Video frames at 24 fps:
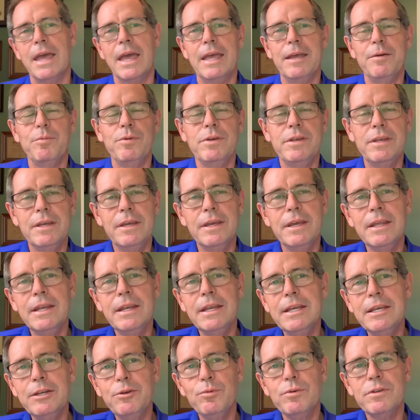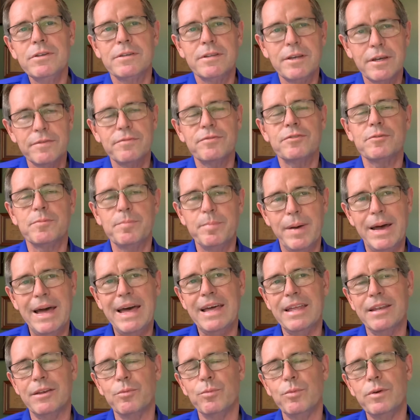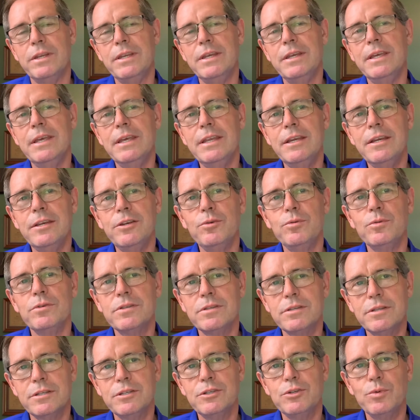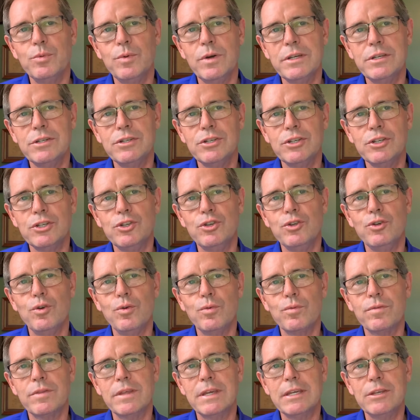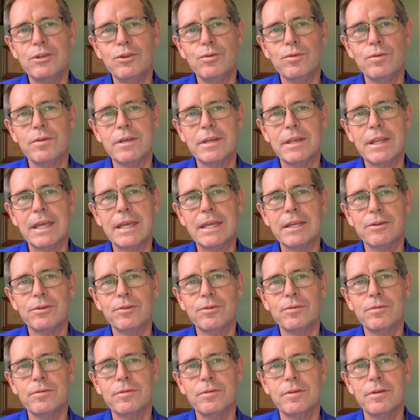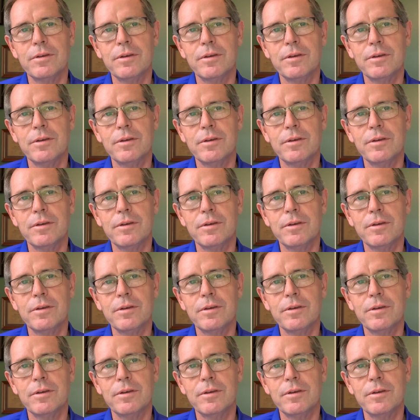Hey, when you get into a tough spot, when you get into a situation you don't think you can handle,